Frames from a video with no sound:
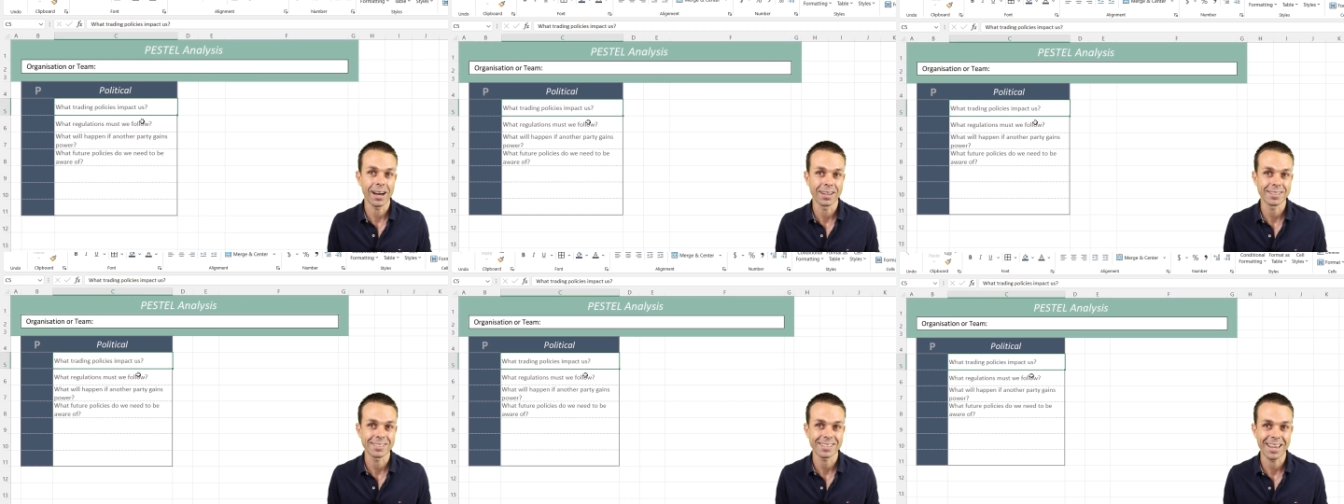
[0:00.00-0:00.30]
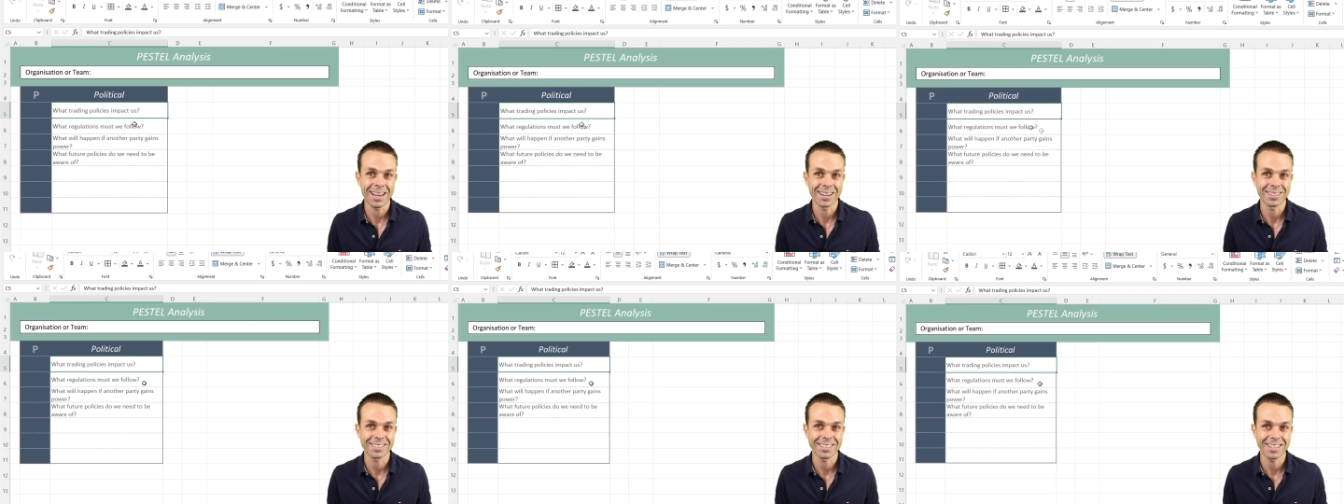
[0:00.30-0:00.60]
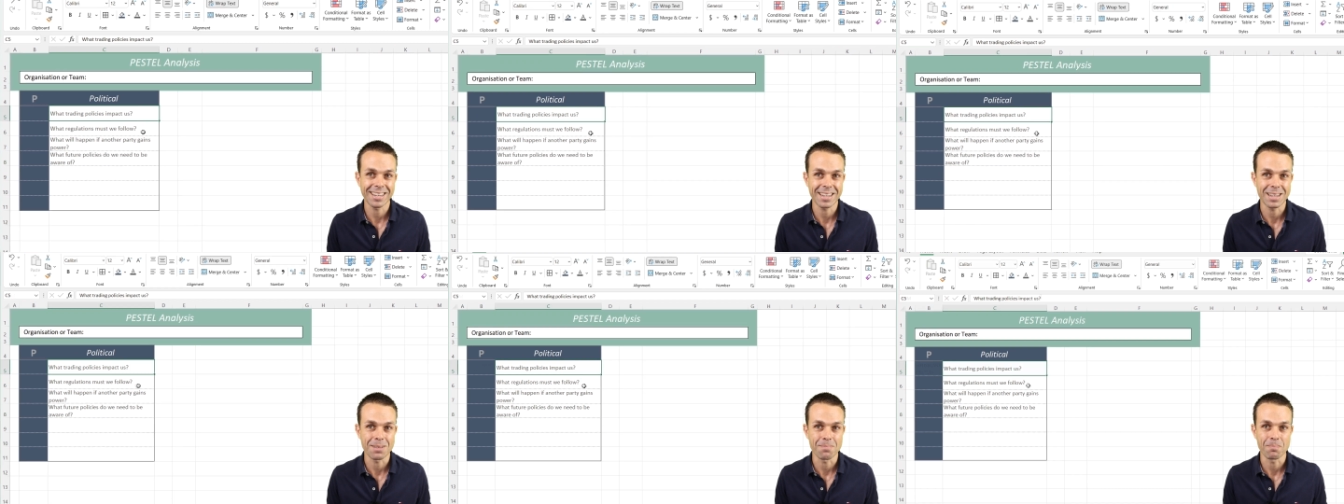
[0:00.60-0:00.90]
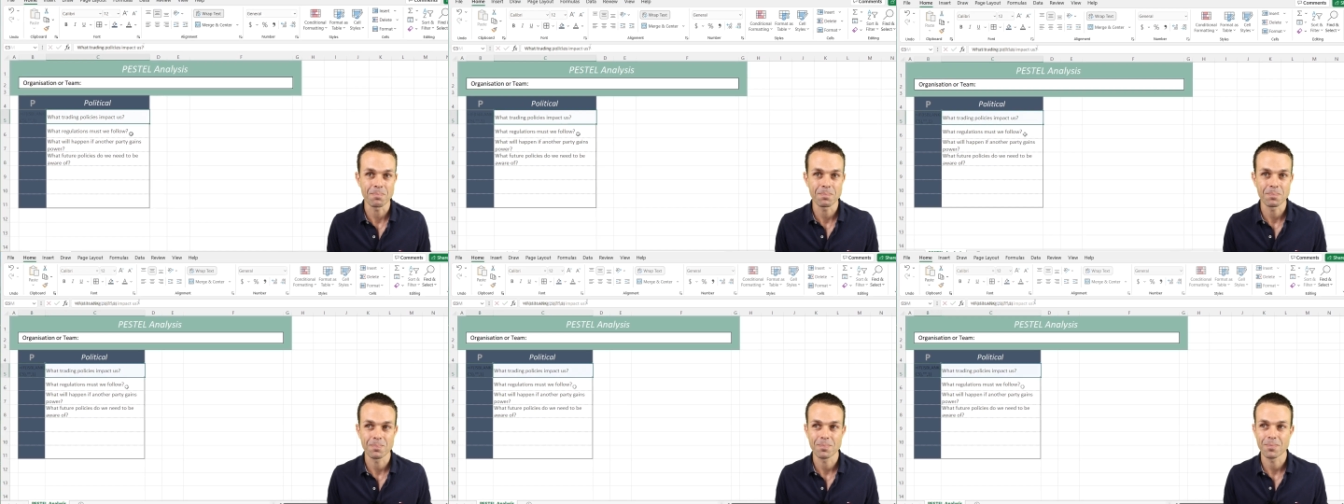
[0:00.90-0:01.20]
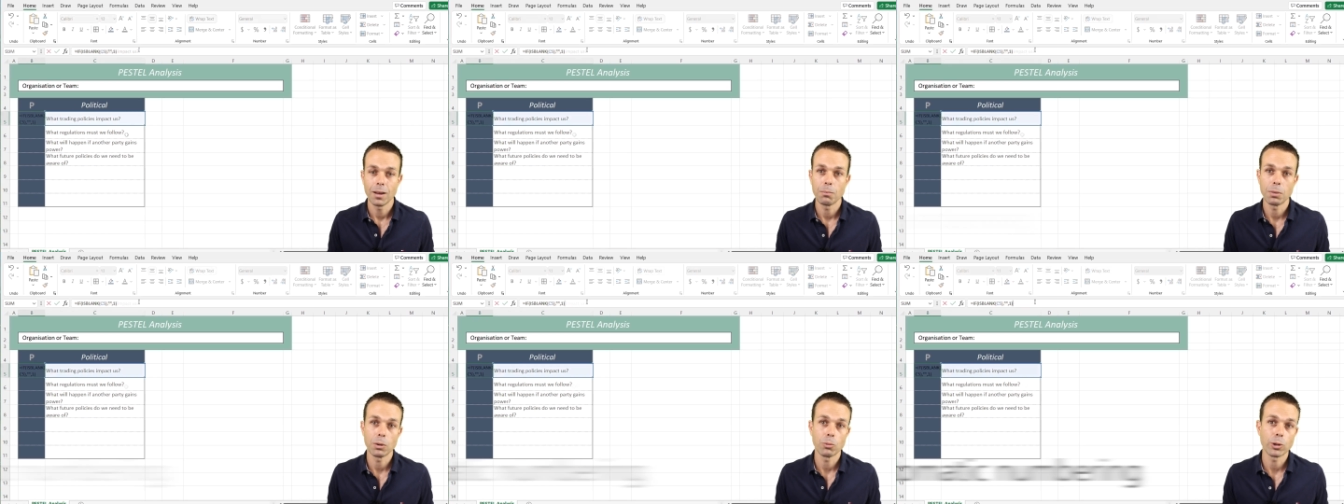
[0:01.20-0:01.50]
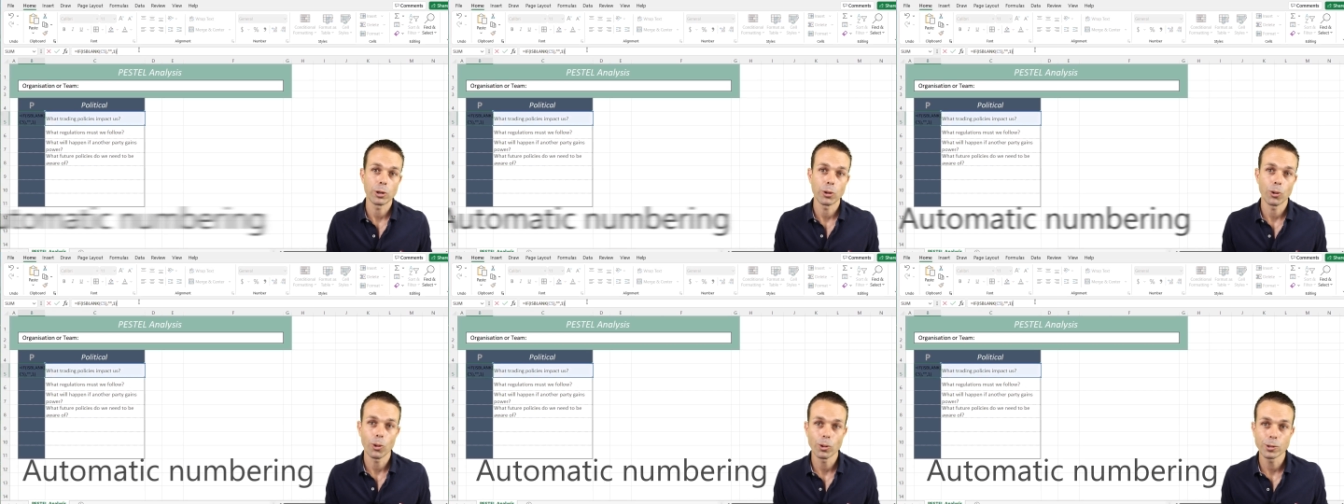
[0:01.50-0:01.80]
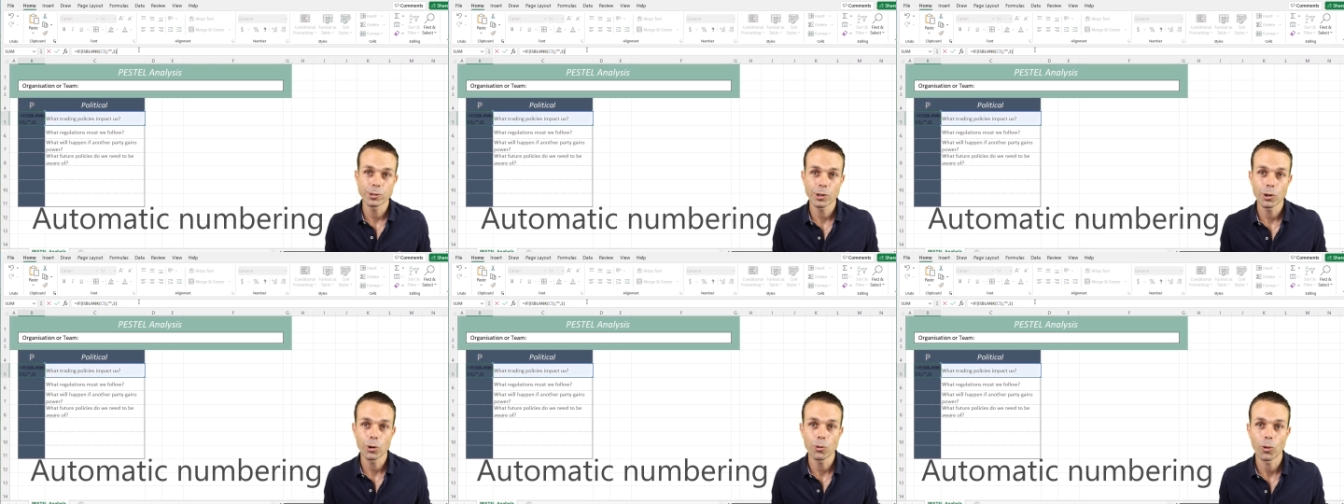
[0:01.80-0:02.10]
ask our team. But we
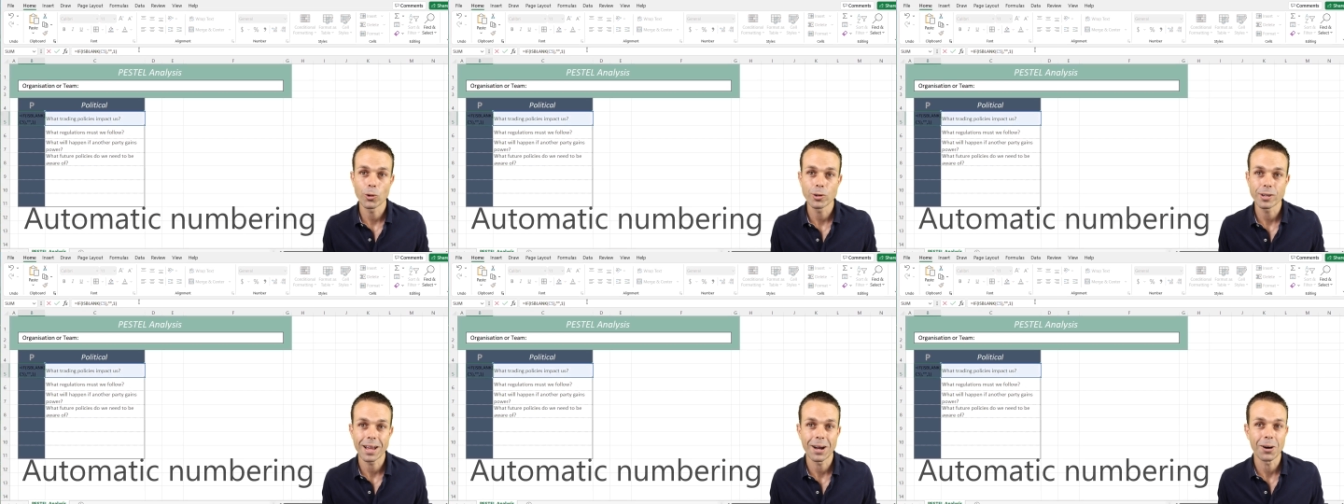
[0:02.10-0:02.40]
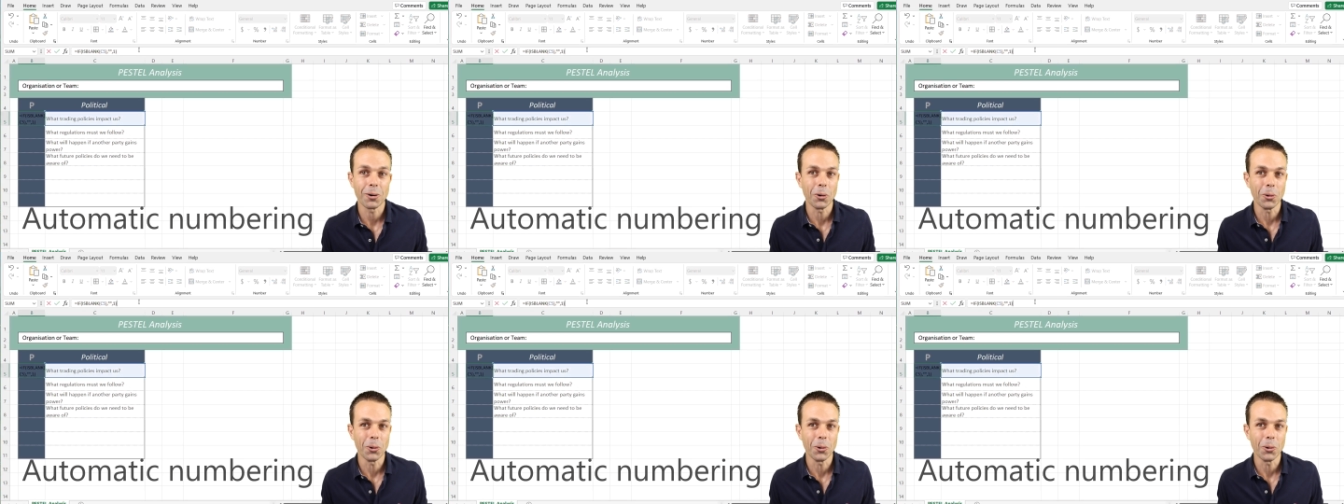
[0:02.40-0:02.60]
also want our